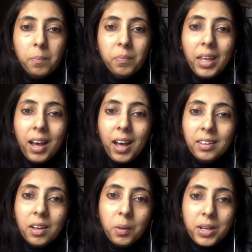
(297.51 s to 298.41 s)
The
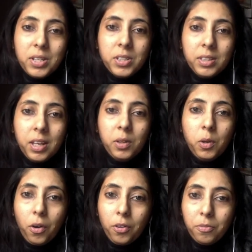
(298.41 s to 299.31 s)
other question that a
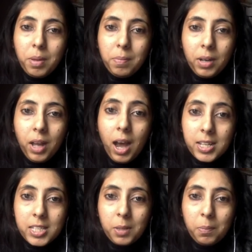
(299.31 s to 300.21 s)
lot of people
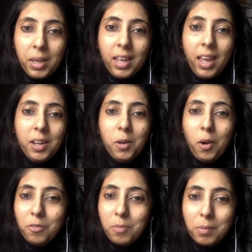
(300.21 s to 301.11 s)
ask me and a
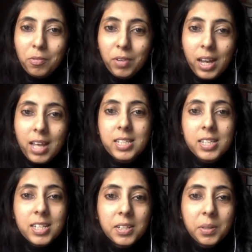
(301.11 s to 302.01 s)
lot of people feel
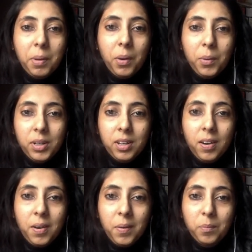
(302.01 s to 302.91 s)
hesitant about
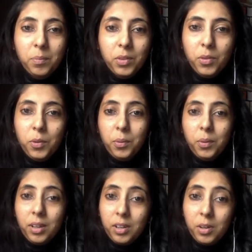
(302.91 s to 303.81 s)

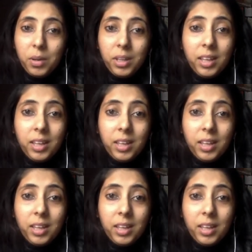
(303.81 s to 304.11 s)
during the